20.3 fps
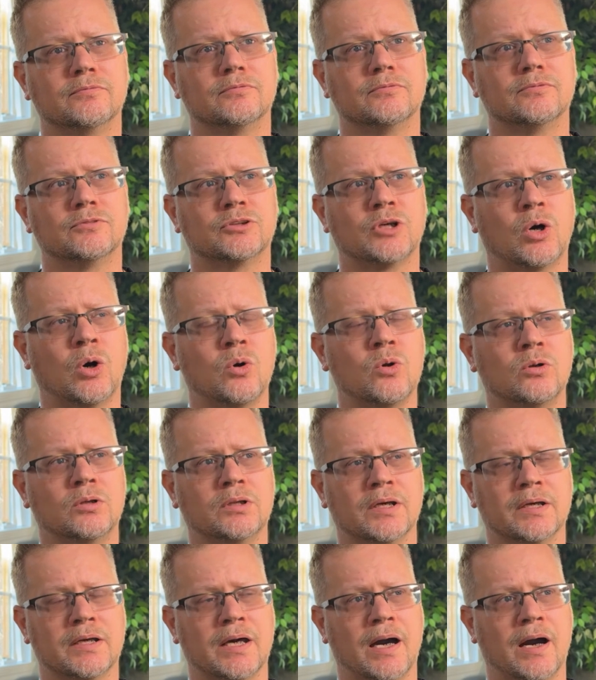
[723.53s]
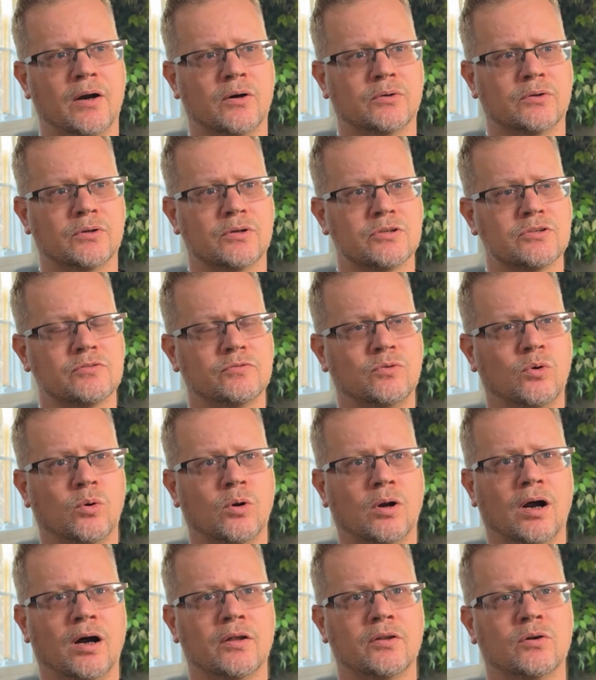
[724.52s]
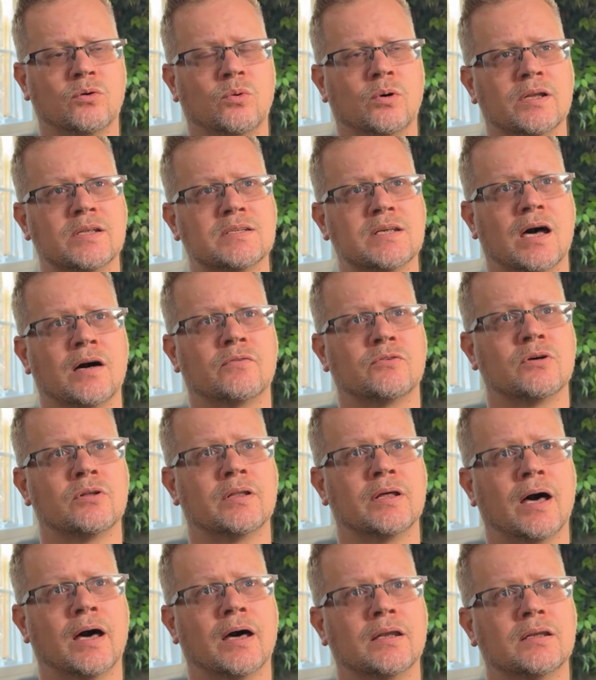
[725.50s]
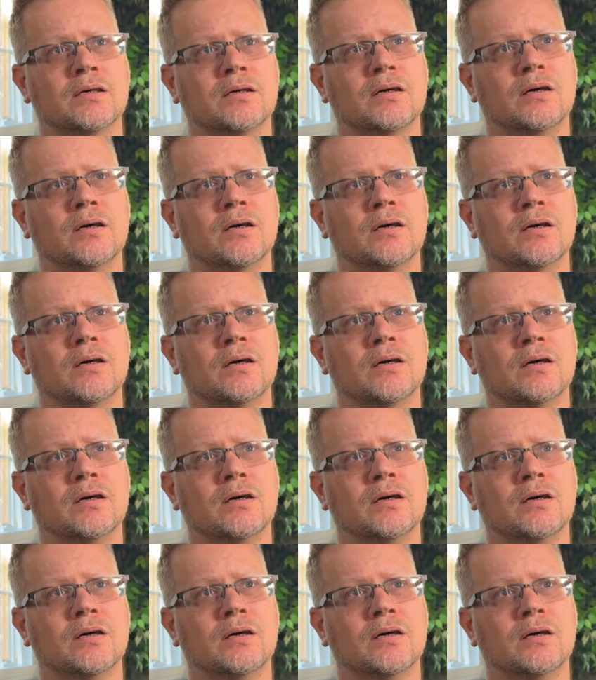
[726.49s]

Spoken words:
total encounters, 4 other ones after that.